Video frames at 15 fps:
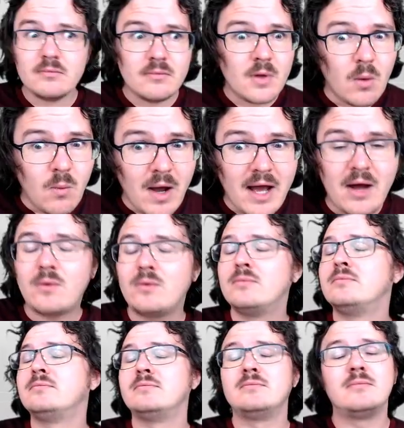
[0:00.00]
Wow,
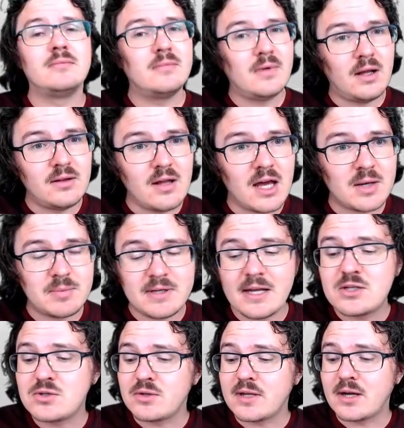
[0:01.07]
a lot of
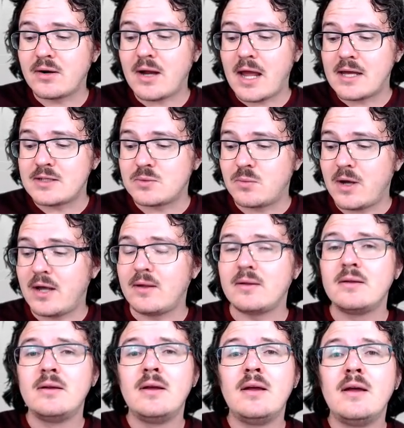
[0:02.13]
potential there as well.
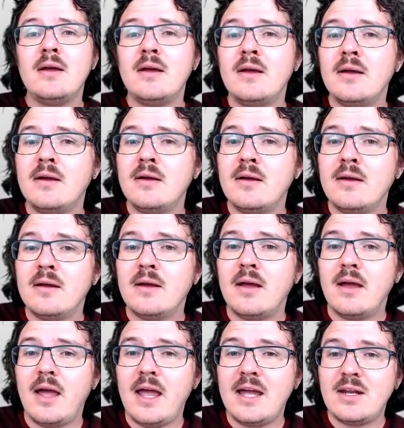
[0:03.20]

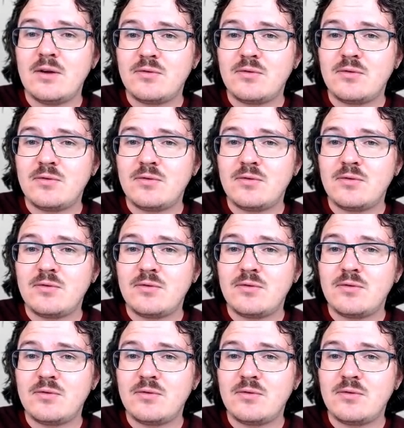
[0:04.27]
And of